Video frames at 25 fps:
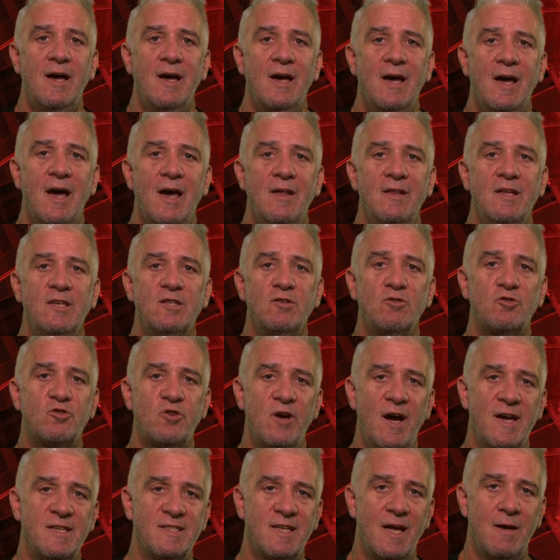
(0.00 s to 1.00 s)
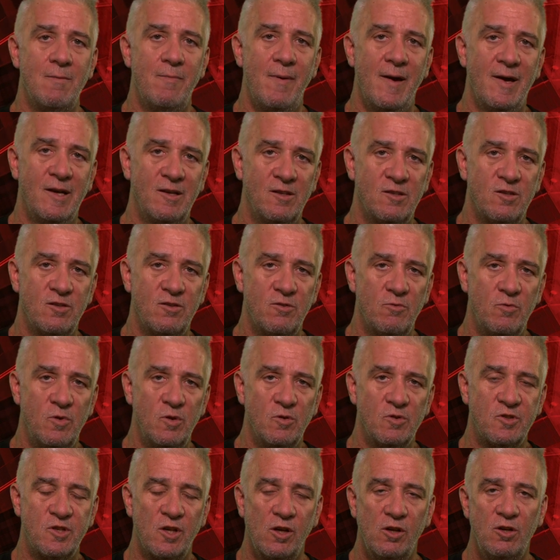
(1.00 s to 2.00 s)
And then you'll translate back to the real
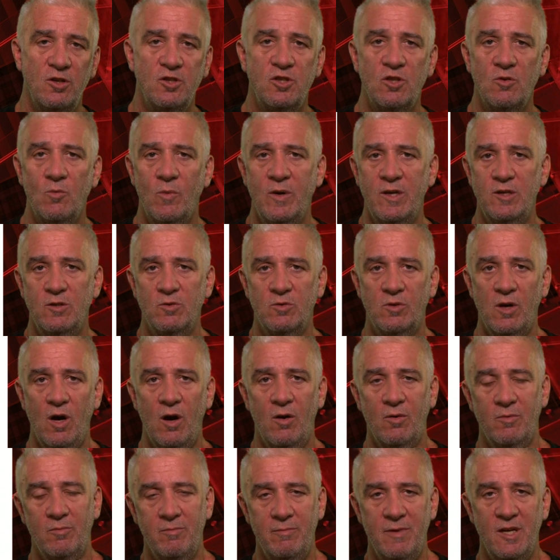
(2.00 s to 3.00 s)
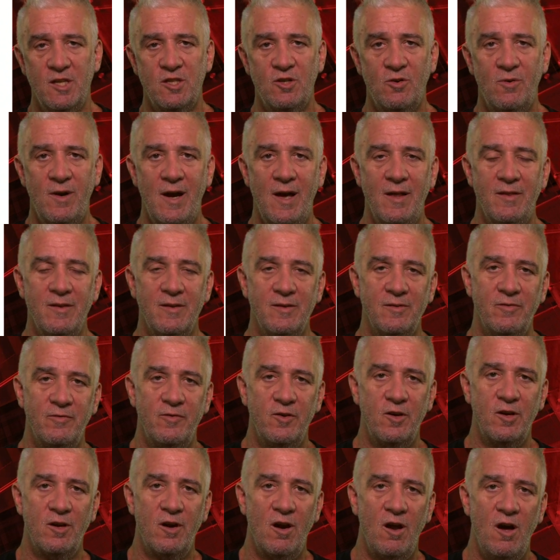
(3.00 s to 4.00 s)
solution where you'll go and measure out the
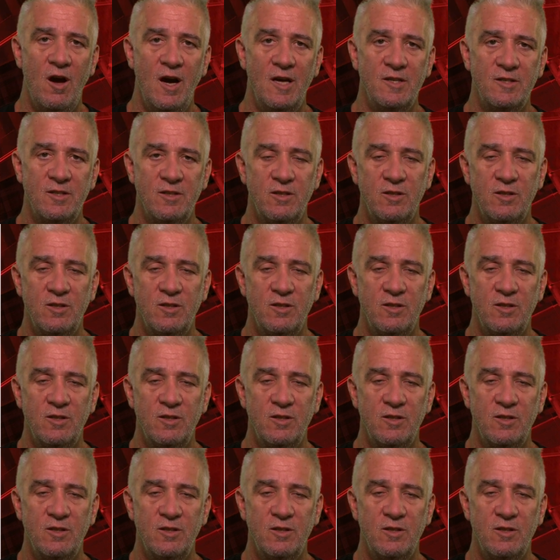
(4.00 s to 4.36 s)
fertiliser,